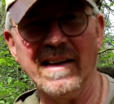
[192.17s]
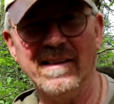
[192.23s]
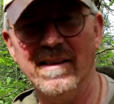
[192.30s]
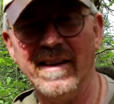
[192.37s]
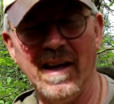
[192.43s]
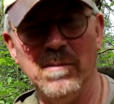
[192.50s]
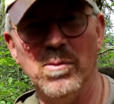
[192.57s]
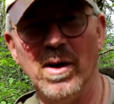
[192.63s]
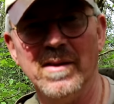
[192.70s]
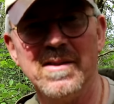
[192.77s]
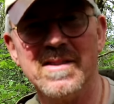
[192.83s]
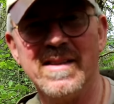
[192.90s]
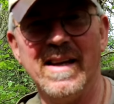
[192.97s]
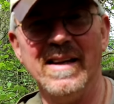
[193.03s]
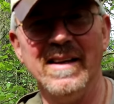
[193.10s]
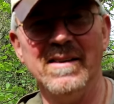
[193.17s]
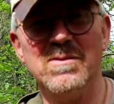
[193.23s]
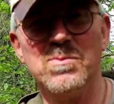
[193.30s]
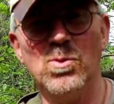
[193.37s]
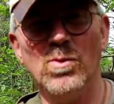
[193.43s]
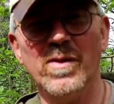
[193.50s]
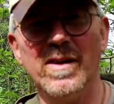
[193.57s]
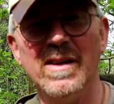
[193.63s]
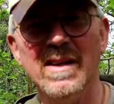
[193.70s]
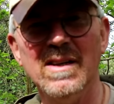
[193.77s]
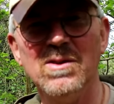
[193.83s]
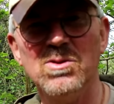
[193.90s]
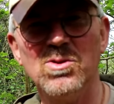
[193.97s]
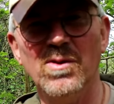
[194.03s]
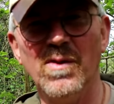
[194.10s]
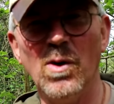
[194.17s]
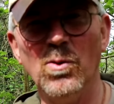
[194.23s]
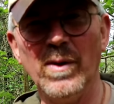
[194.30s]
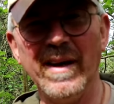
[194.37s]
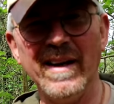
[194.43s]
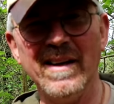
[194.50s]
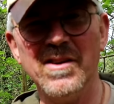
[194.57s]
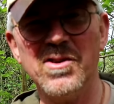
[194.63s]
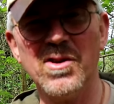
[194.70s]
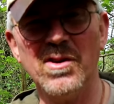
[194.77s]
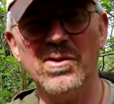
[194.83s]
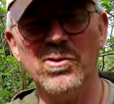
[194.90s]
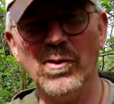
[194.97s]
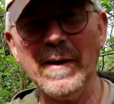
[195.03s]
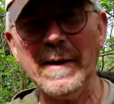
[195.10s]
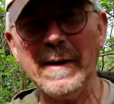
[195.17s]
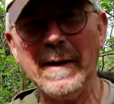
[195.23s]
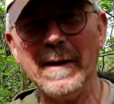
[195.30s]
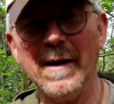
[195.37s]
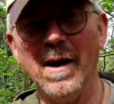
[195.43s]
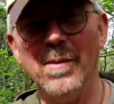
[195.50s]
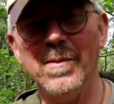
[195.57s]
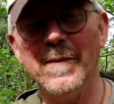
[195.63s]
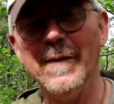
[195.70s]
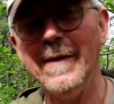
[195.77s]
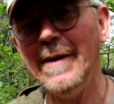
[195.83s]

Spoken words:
again, my understanding, it's more of a sort of old English drinking cup.